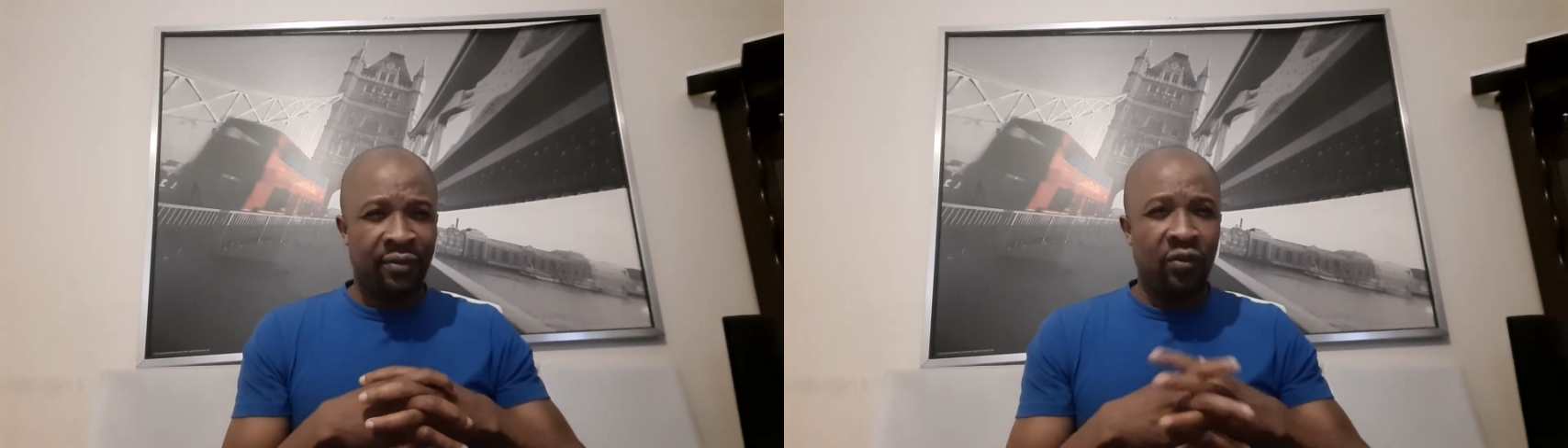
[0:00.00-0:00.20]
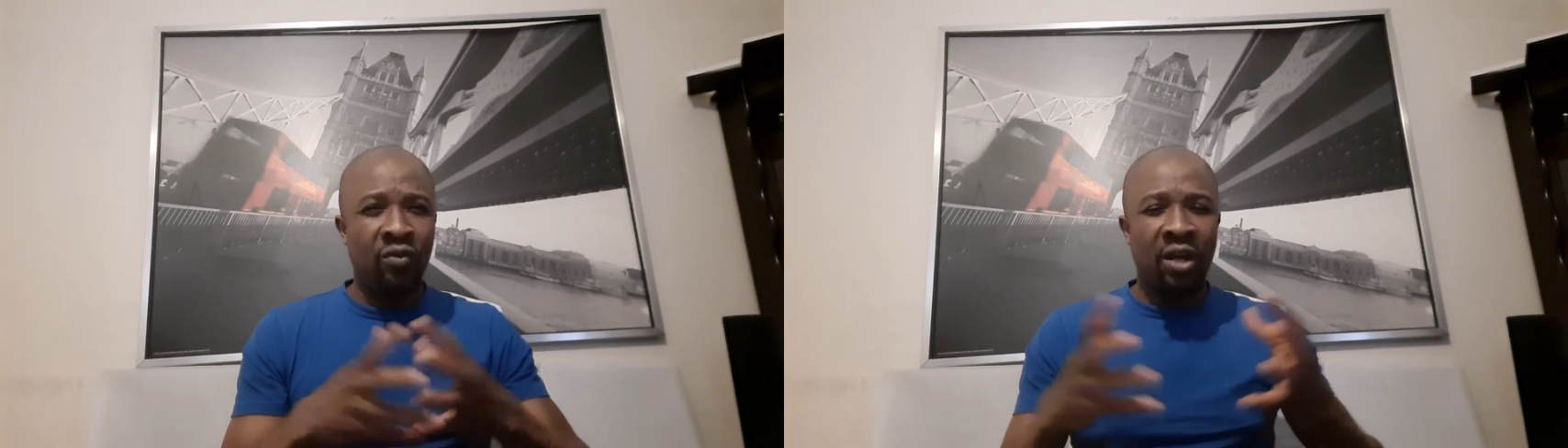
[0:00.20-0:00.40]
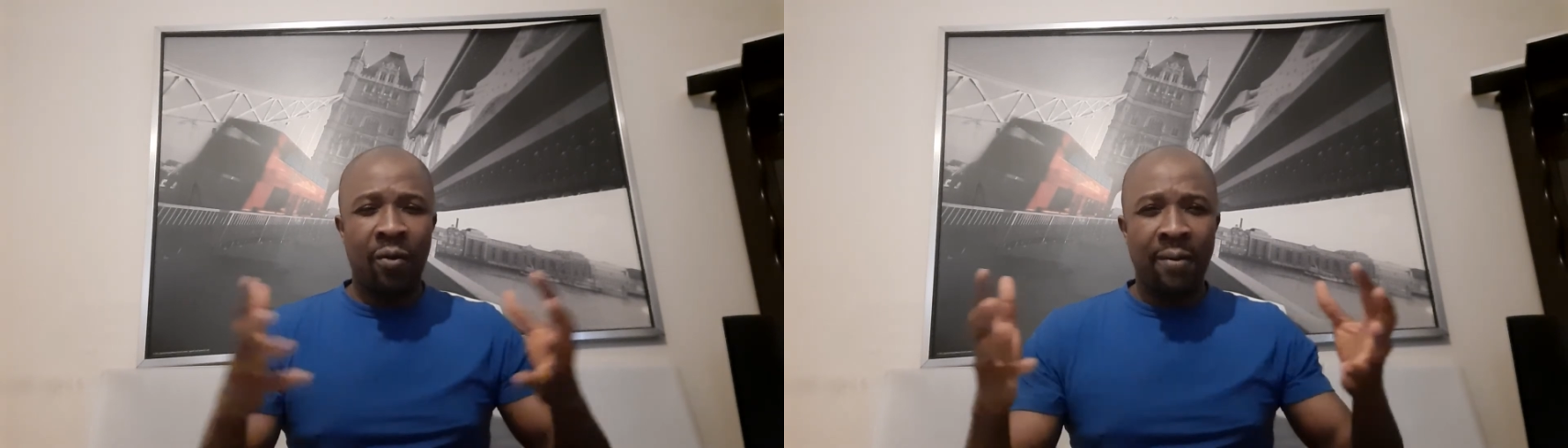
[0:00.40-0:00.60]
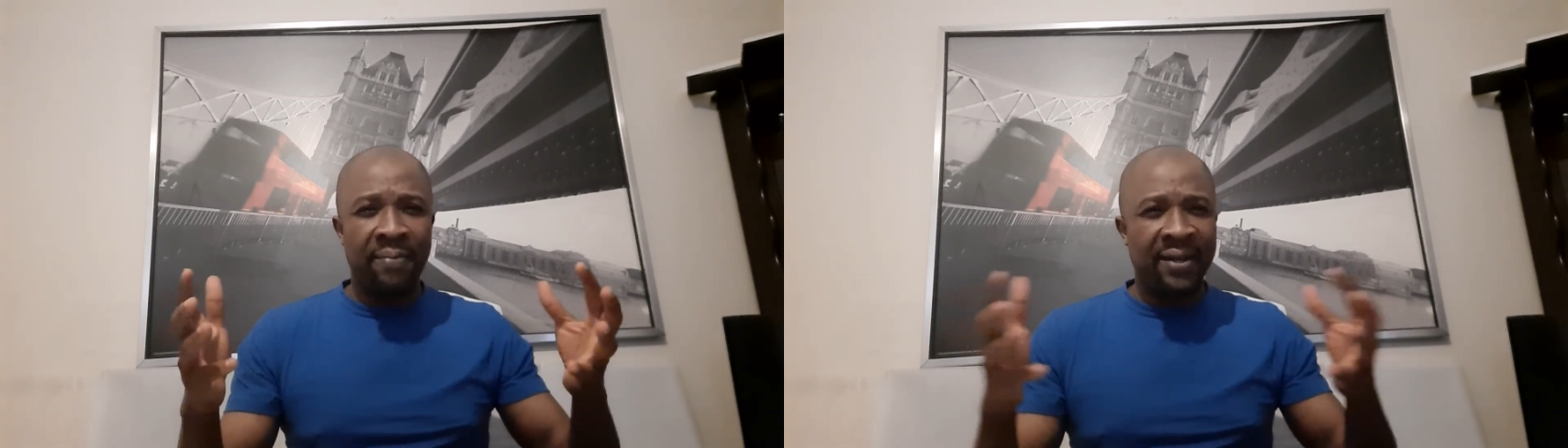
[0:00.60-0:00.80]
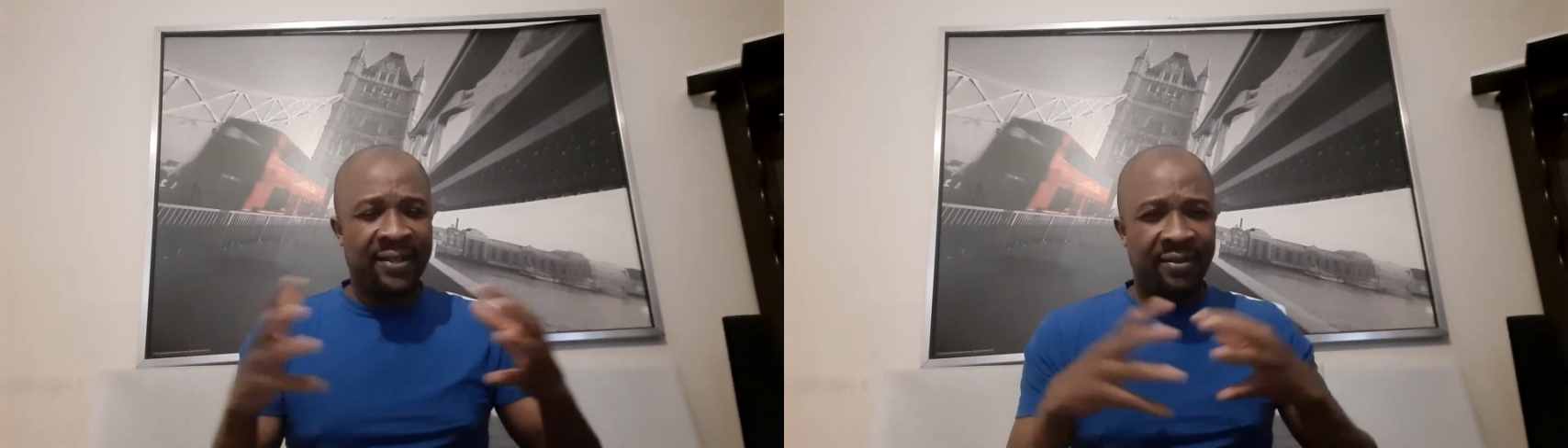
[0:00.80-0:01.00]
do our
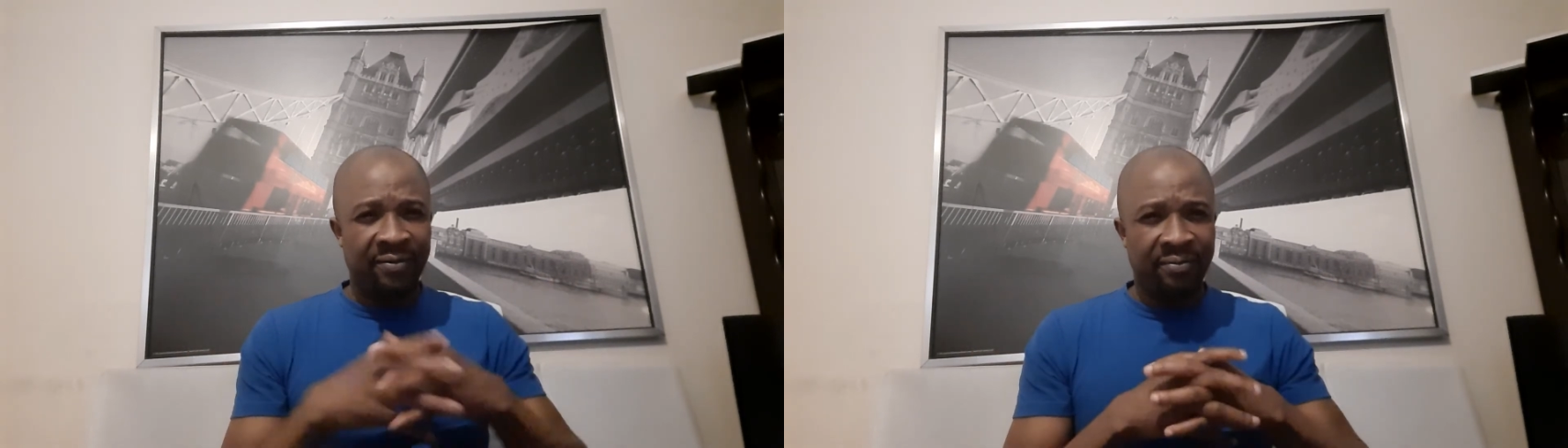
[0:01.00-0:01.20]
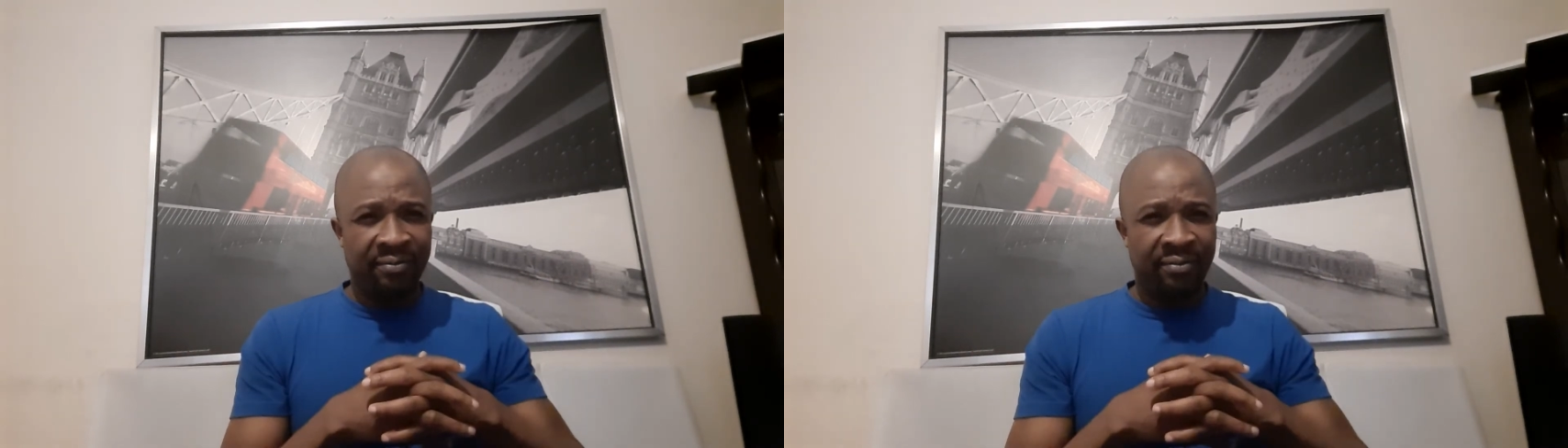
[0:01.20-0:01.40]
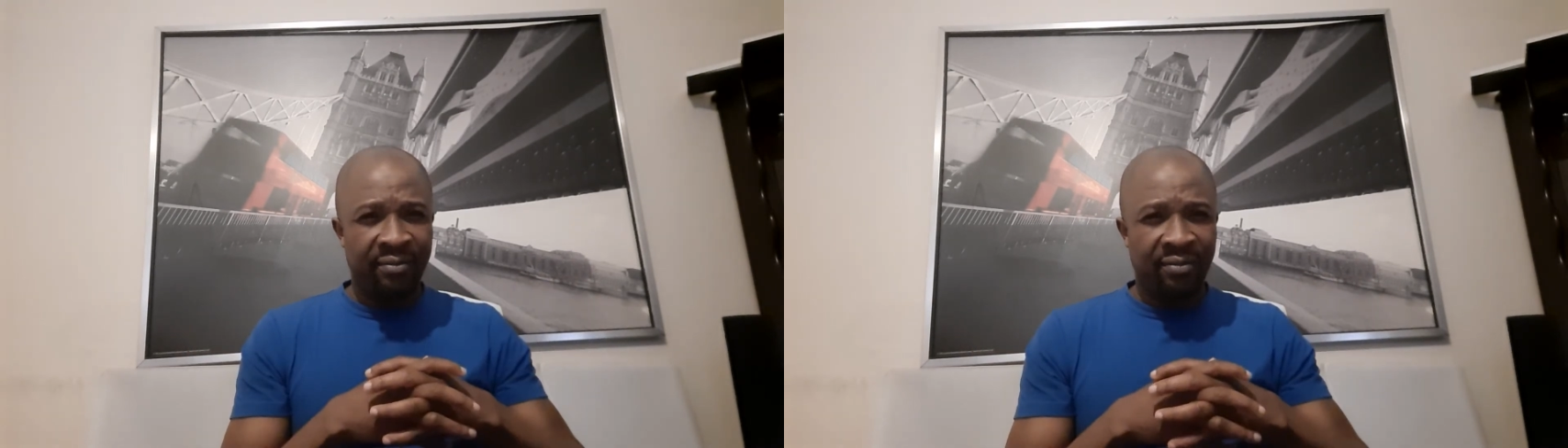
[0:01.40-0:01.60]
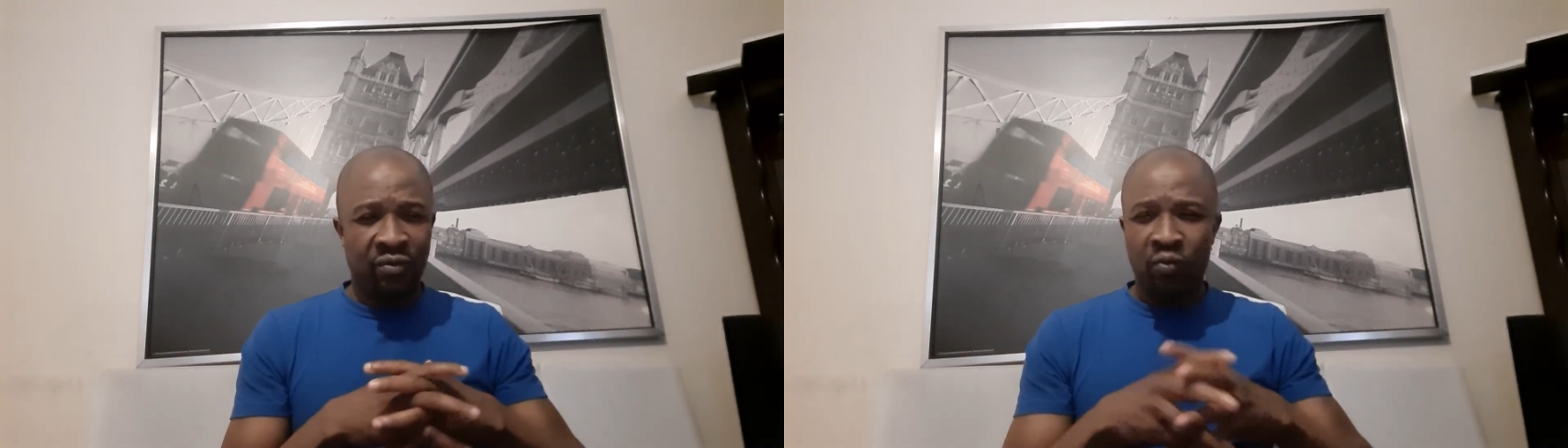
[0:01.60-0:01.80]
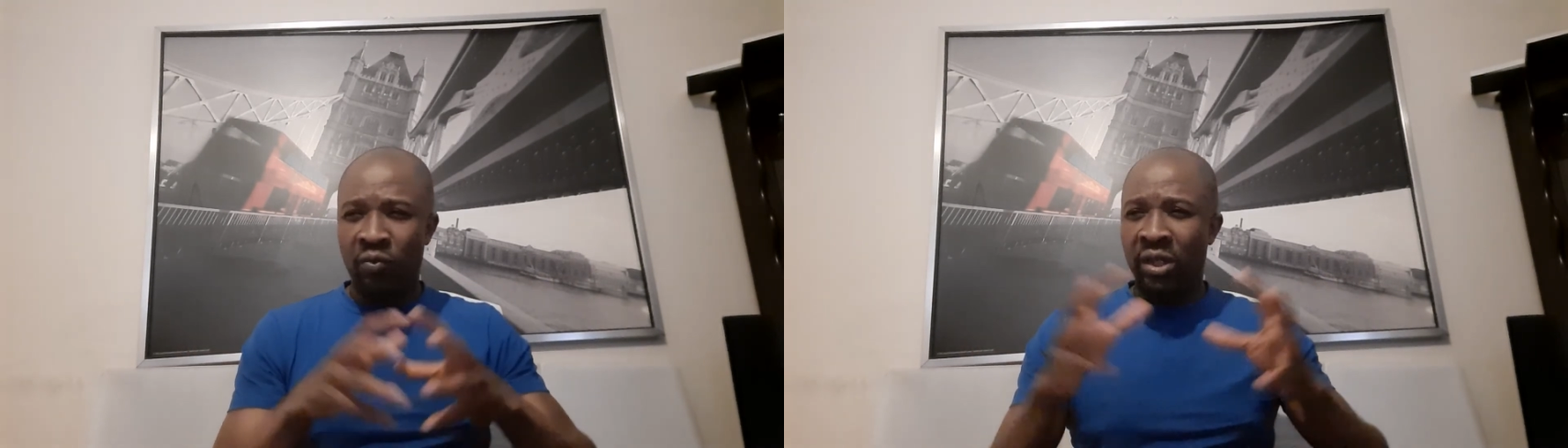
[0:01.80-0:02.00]
best
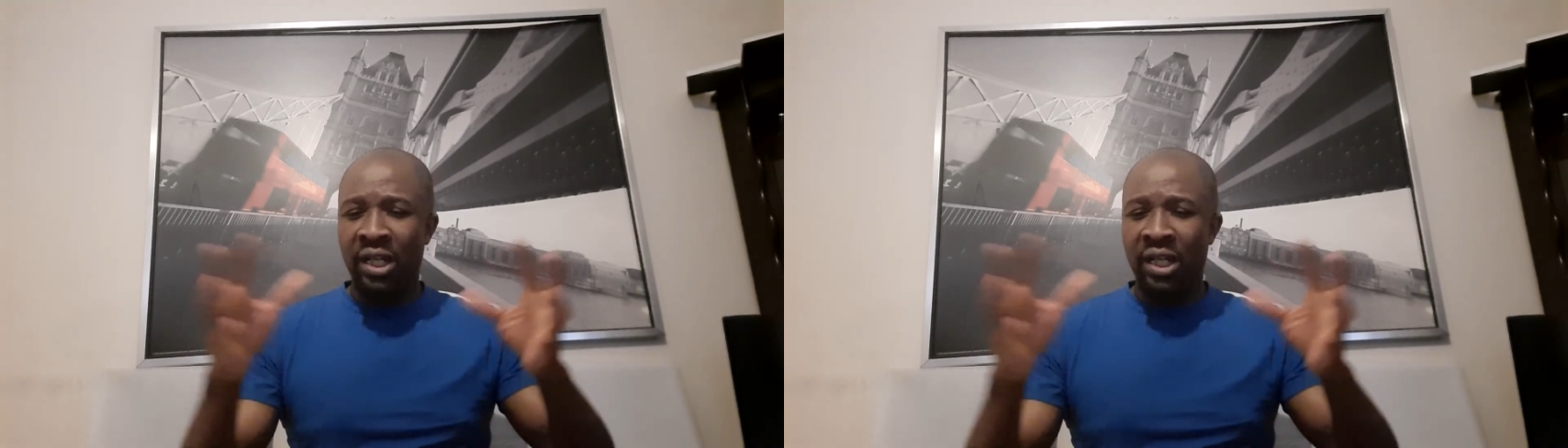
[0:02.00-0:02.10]
with